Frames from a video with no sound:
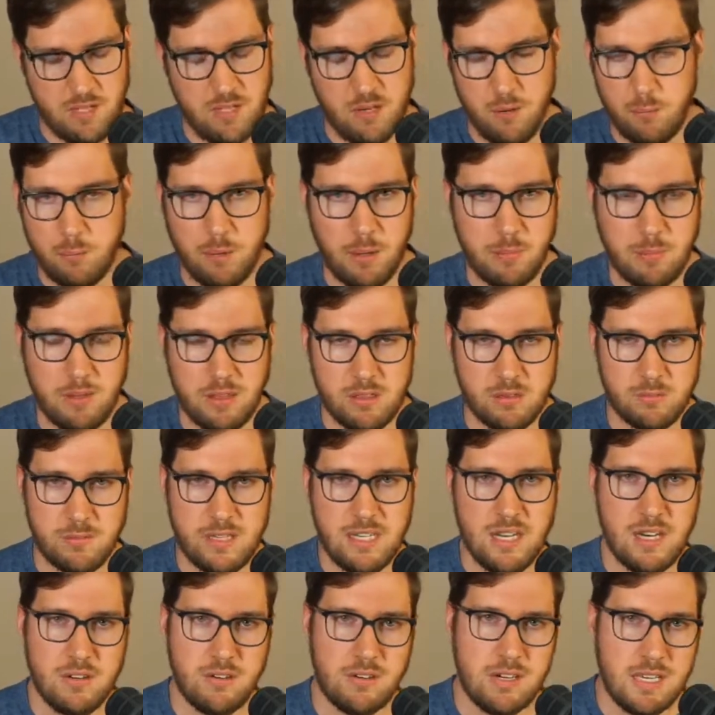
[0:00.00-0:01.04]
probably
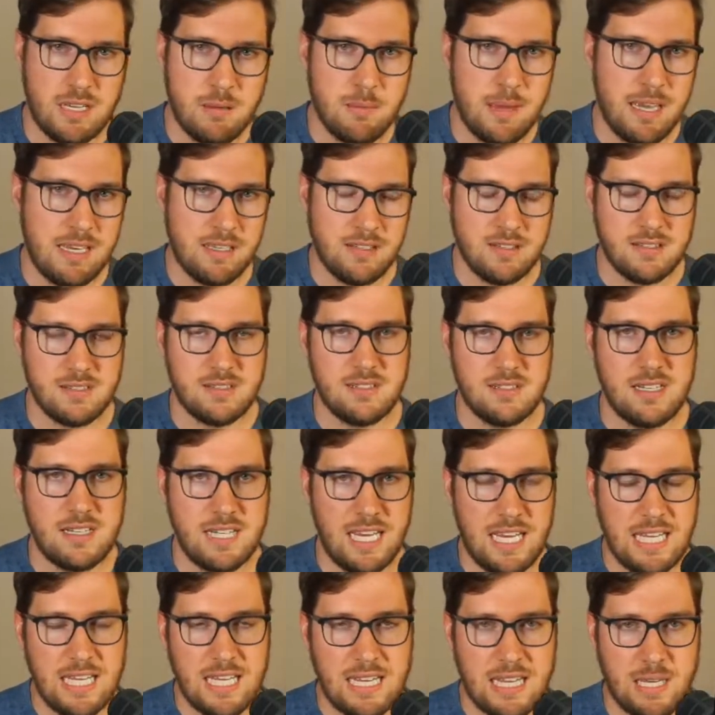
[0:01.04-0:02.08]
300 emails in a
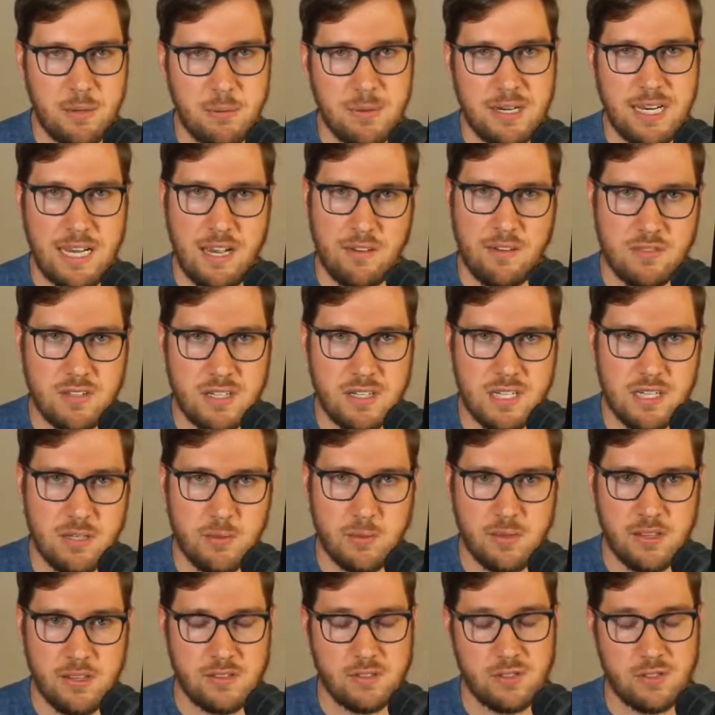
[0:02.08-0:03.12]
day that they would have to deal
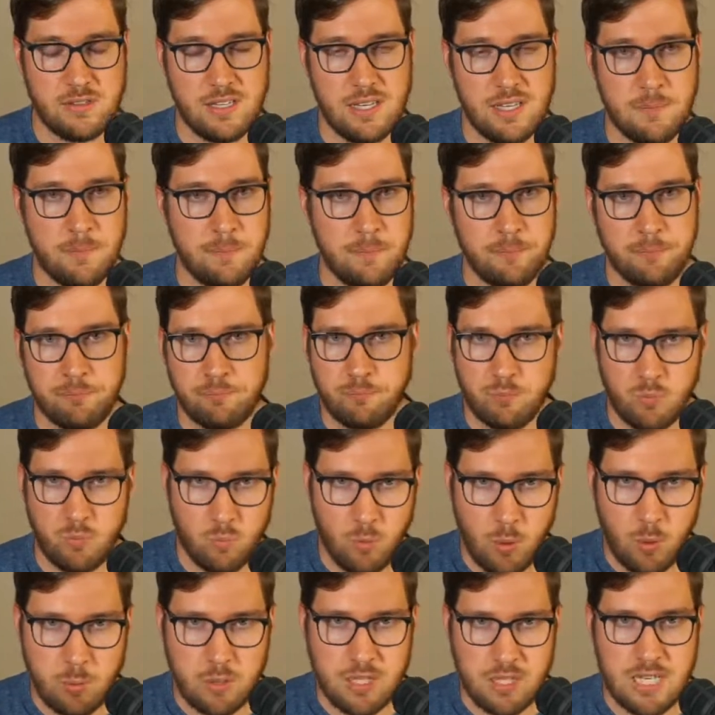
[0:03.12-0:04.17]
with. So then
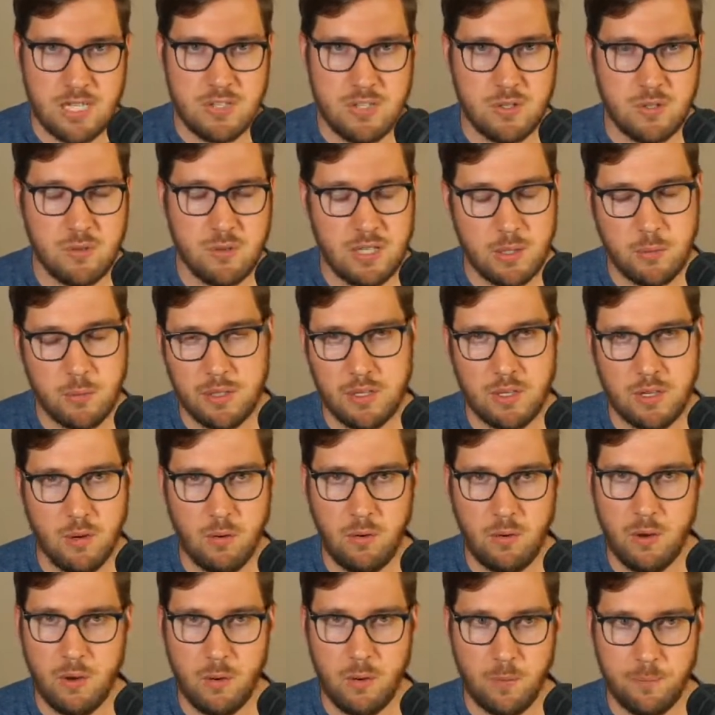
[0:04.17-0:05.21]
what would they do? They would go
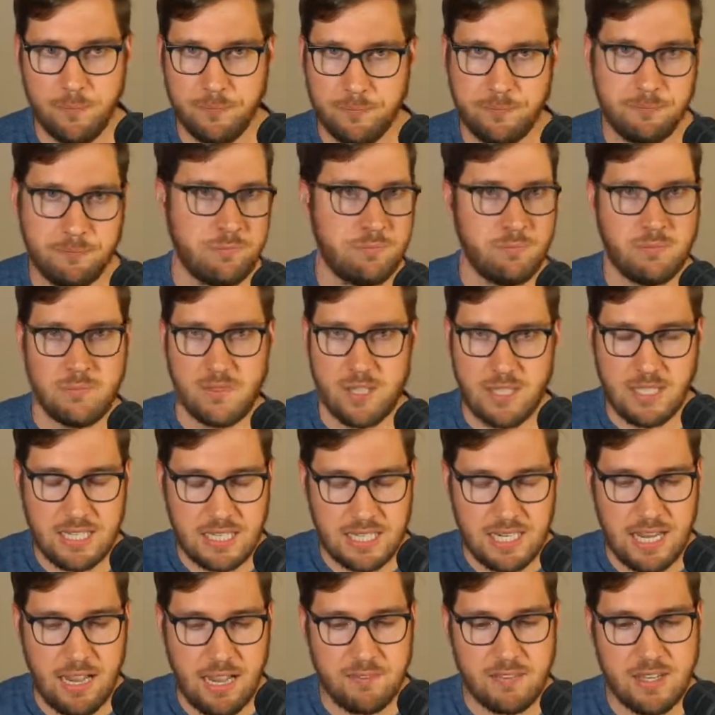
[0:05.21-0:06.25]
home and
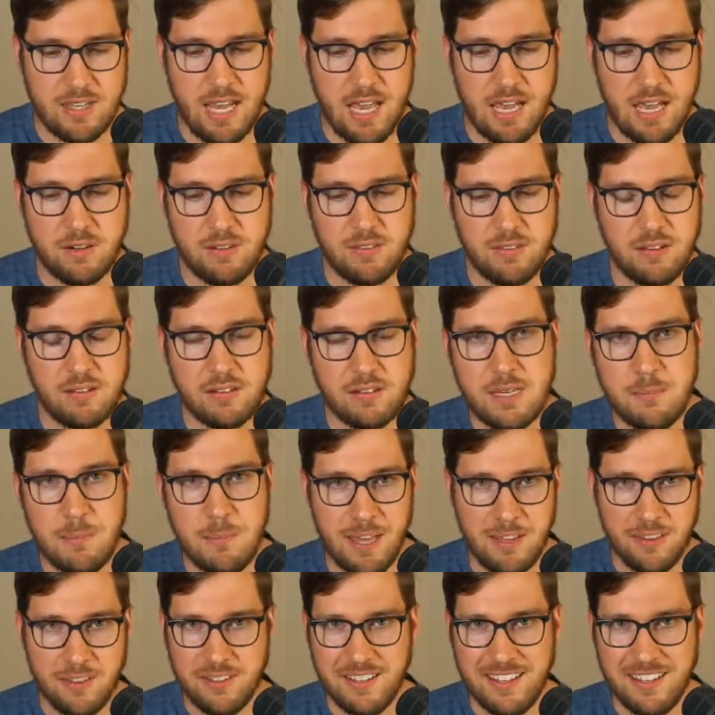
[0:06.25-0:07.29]
they'd have to handle their
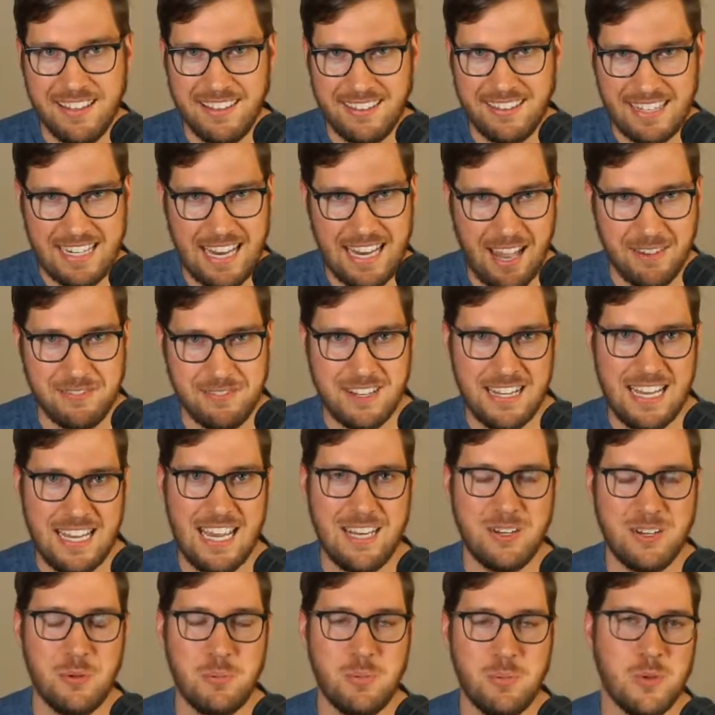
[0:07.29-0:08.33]
email. They'd have to
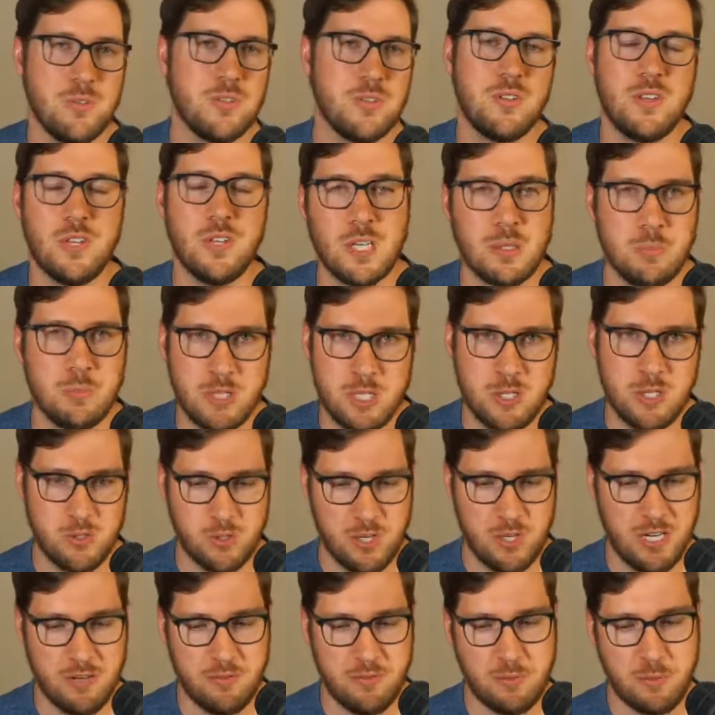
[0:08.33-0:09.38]
handle most of their
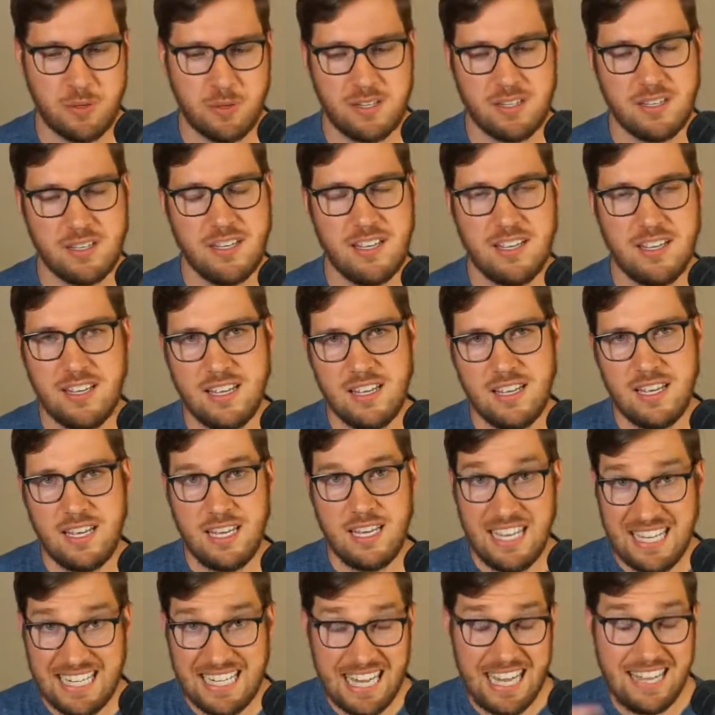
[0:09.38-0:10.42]
administrative work.
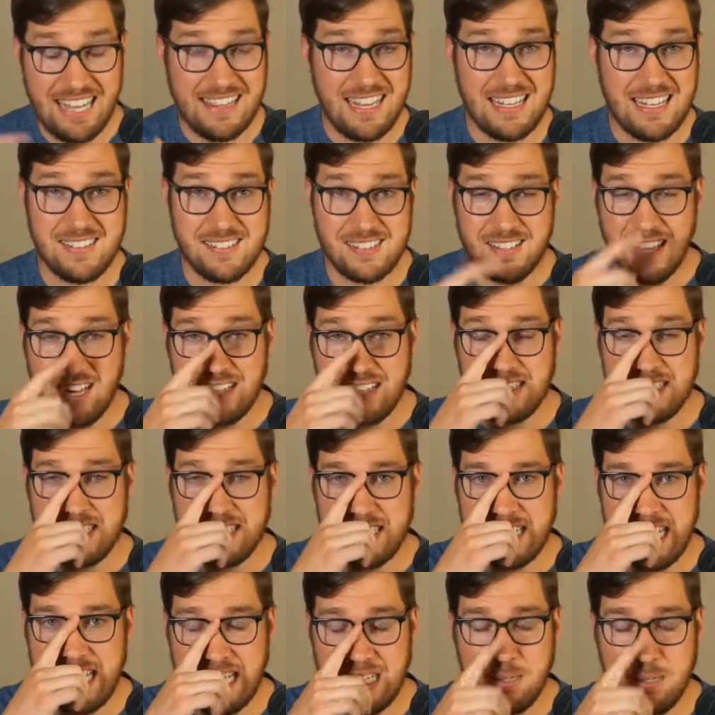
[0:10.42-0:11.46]
And again, that's not
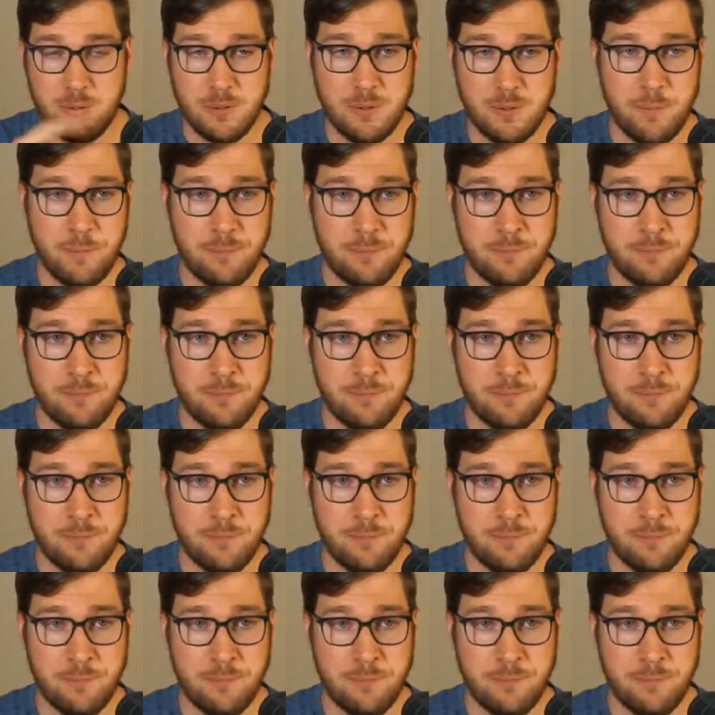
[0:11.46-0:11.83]
sustainable.